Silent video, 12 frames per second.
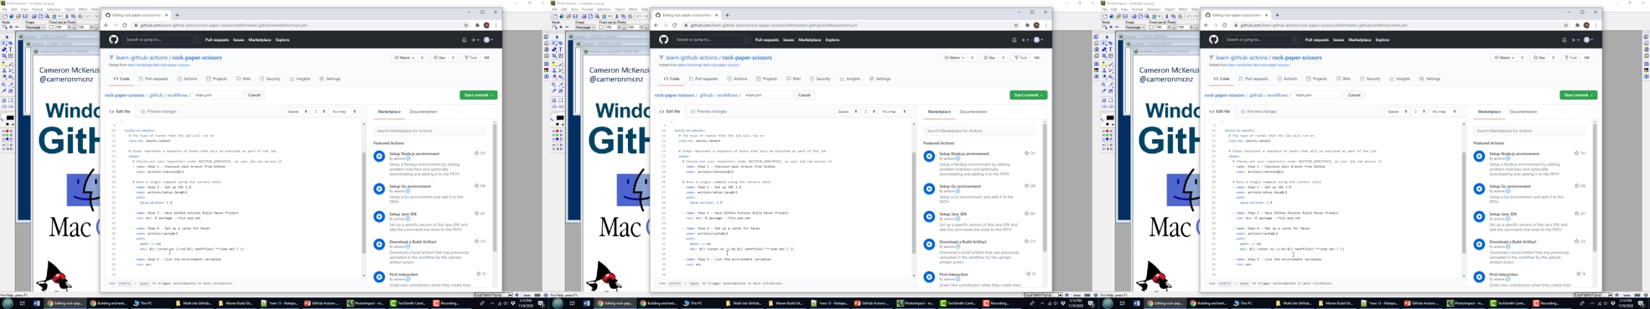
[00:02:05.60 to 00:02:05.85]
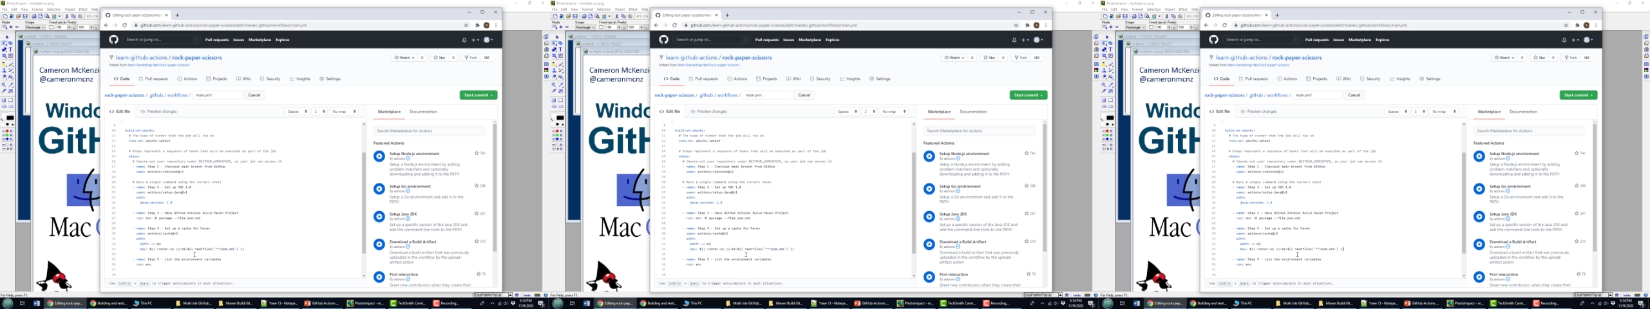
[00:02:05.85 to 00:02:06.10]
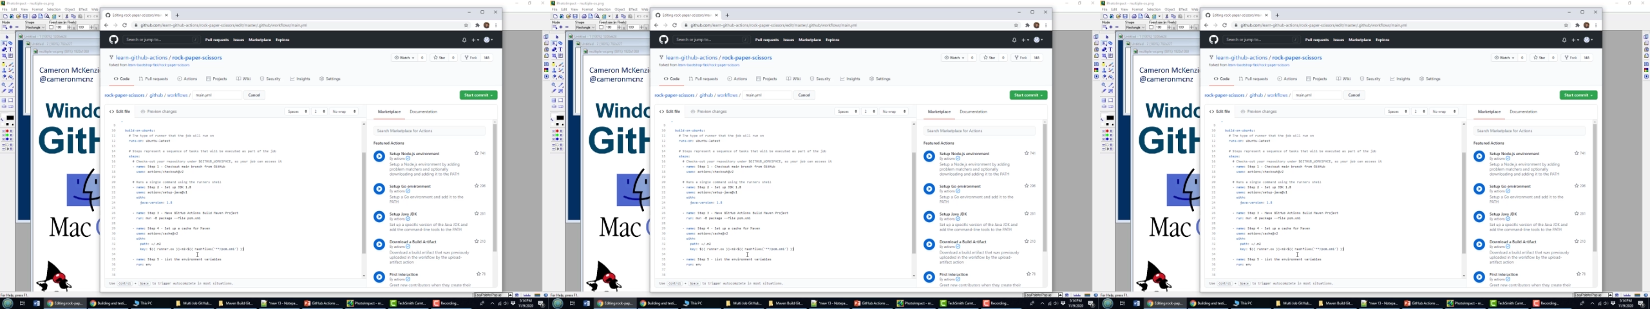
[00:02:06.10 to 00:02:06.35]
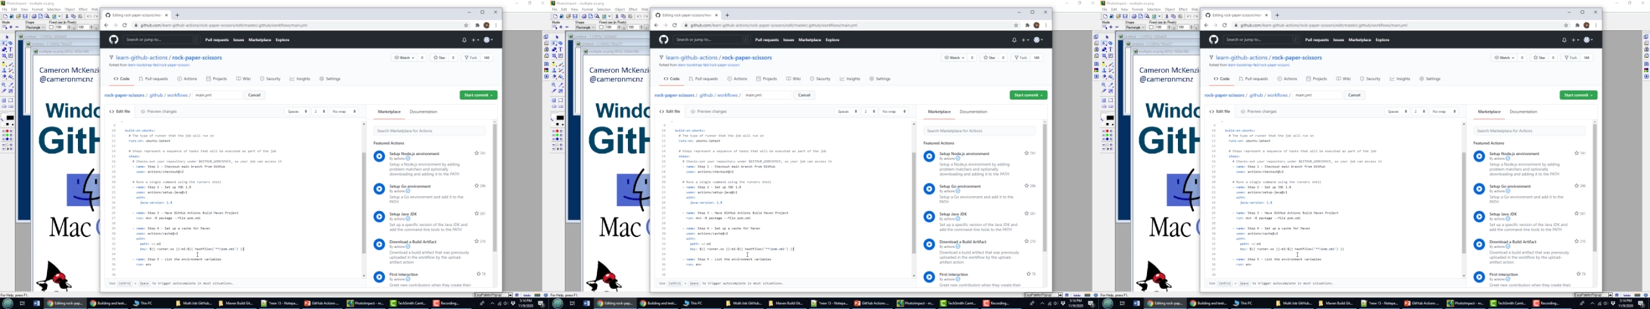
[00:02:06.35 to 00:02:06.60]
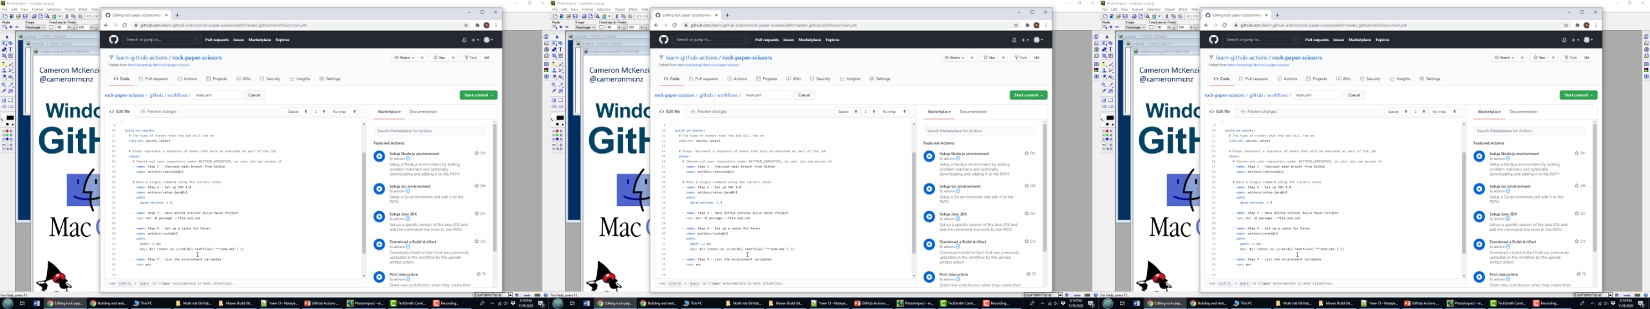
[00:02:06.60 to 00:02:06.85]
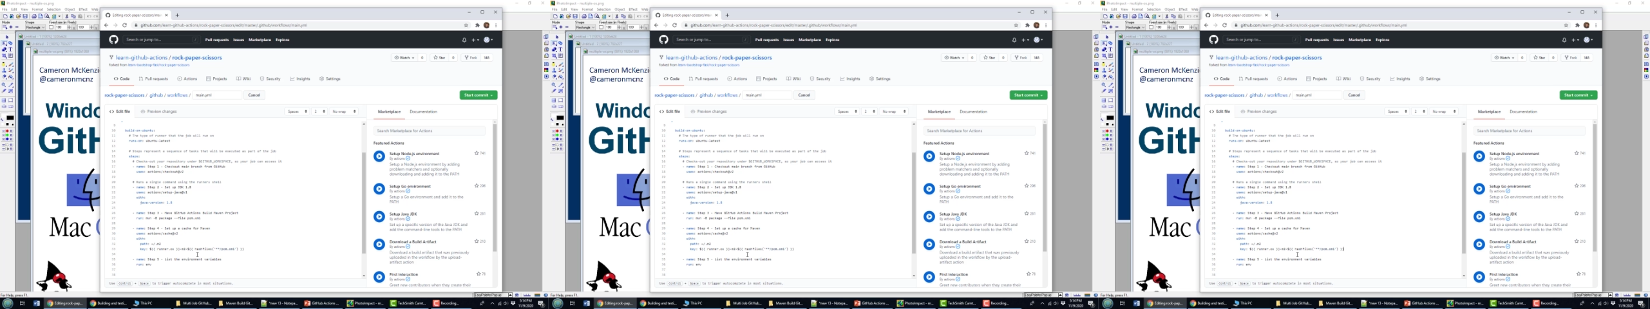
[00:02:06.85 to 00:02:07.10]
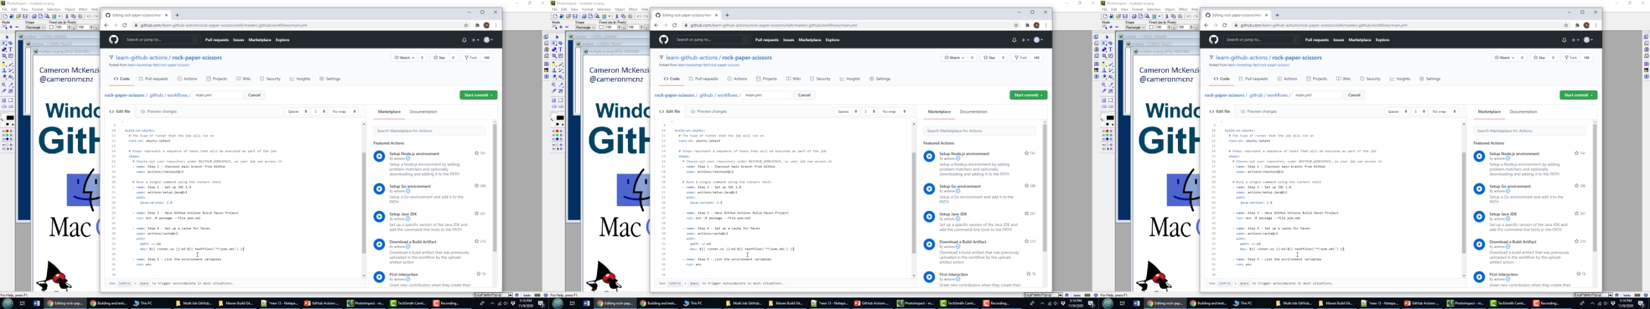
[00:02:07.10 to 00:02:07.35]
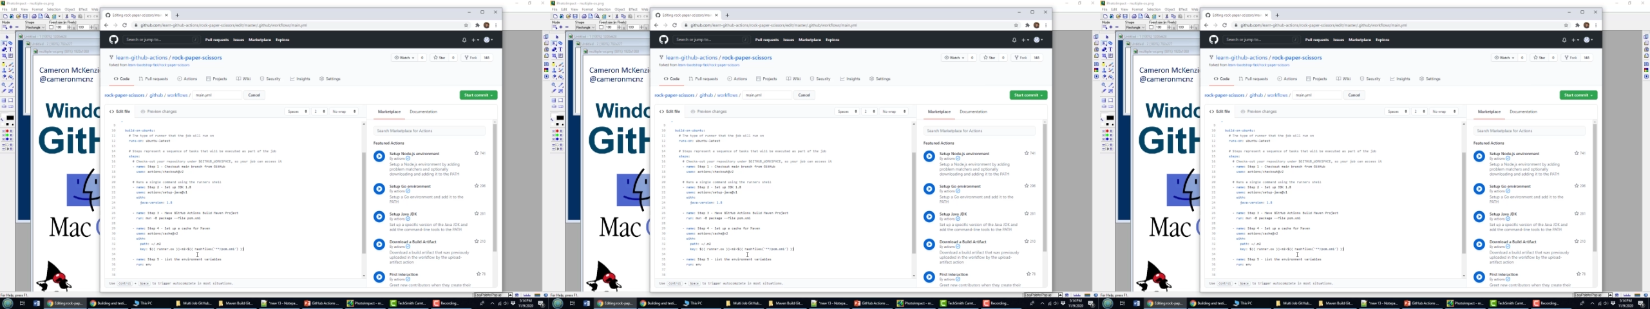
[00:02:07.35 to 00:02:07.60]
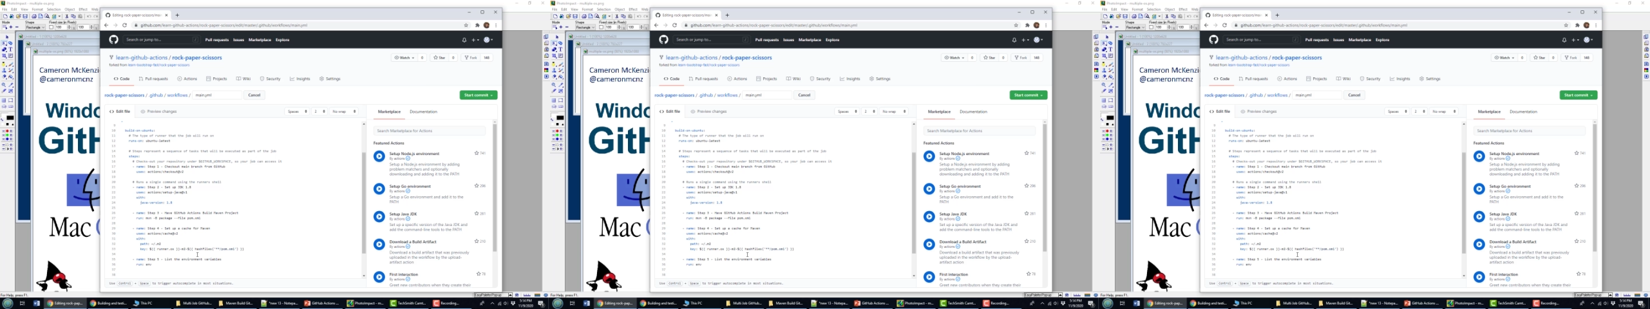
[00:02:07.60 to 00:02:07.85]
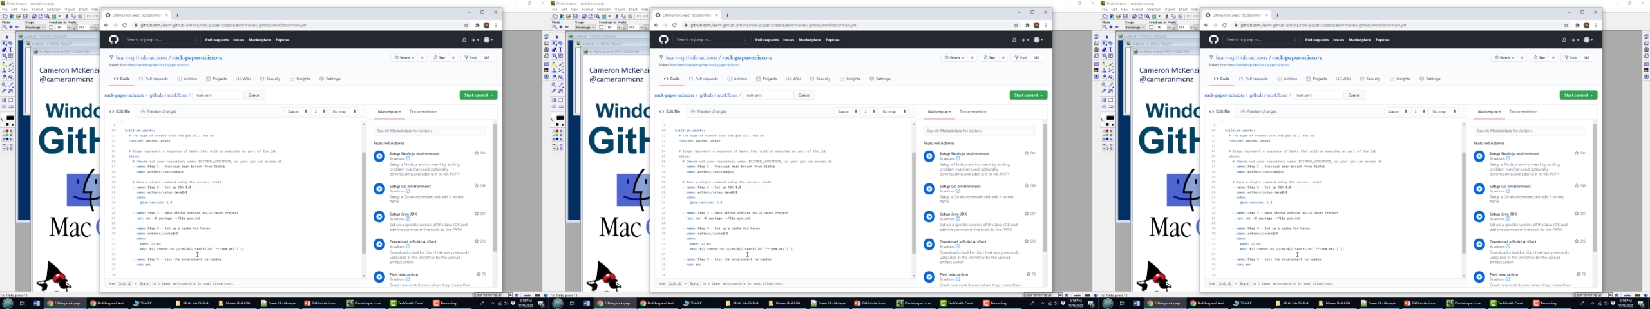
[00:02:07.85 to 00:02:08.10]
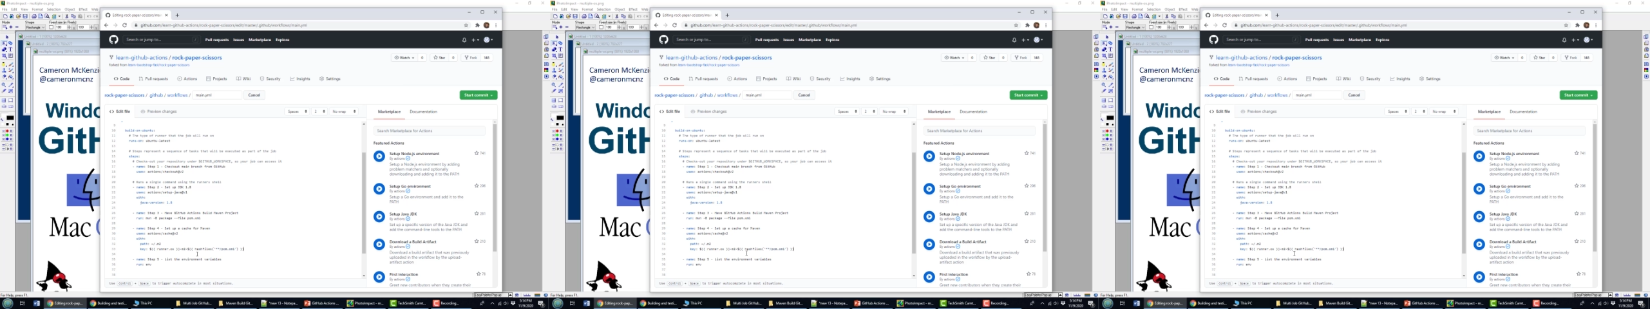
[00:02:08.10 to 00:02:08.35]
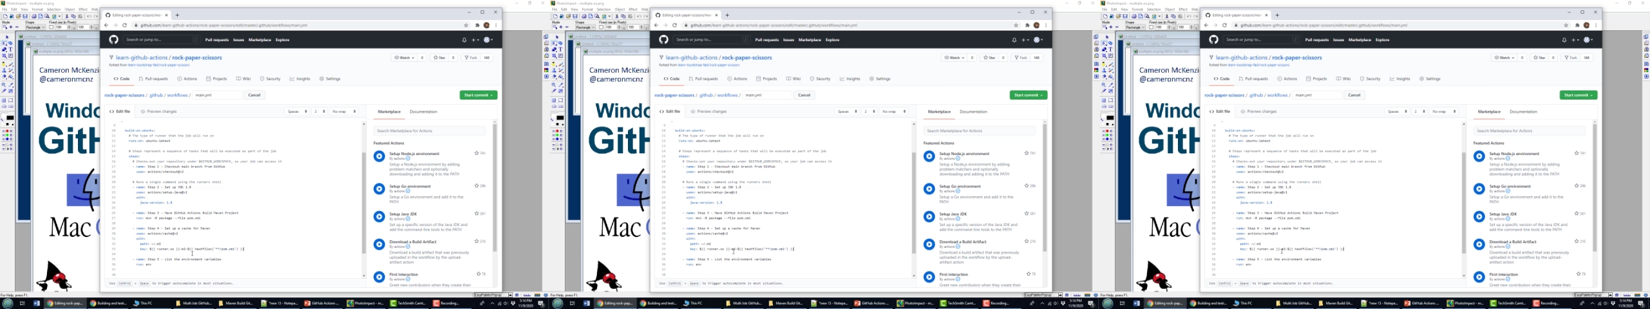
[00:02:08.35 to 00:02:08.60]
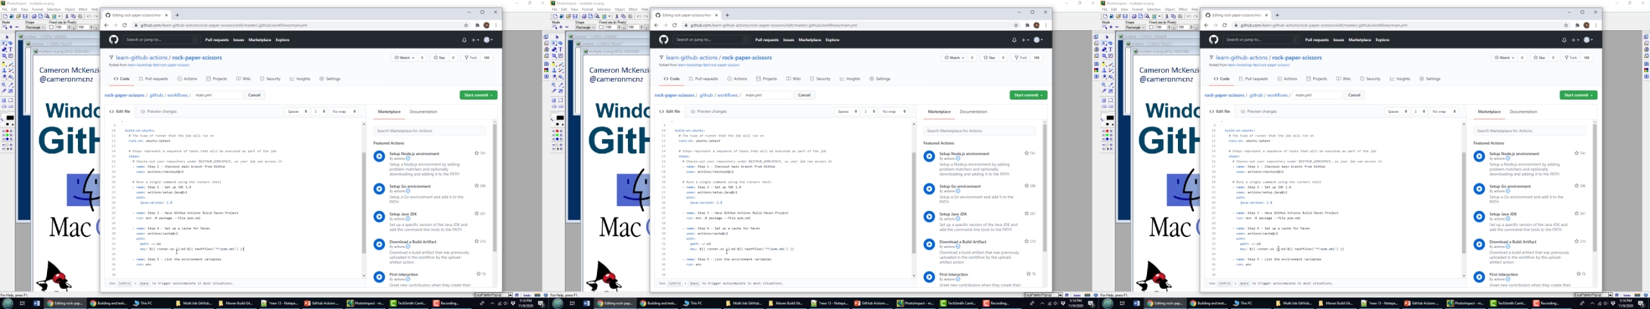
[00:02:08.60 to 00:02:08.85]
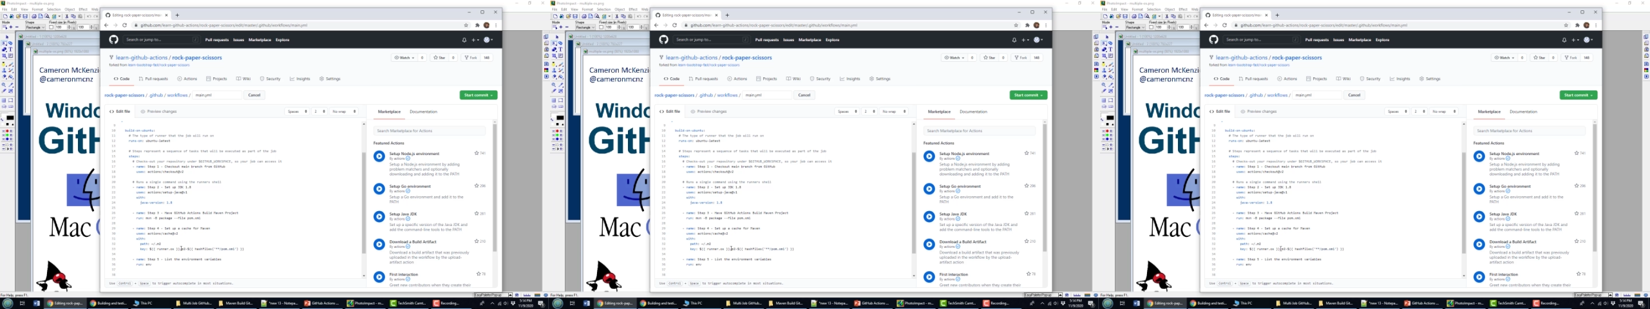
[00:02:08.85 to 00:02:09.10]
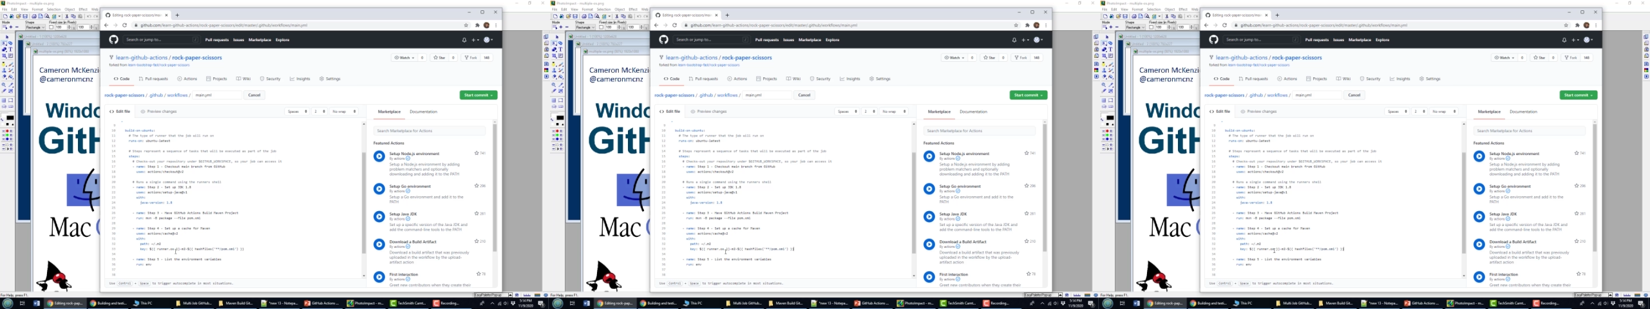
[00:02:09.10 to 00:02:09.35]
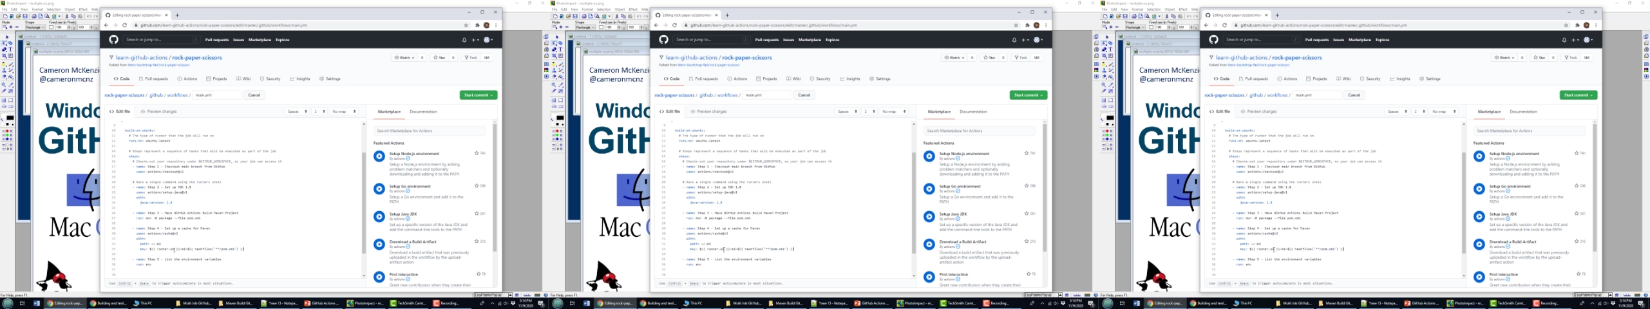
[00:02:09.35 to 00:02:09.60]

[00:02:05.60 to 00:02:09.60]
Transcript: [unreadable: no face in view]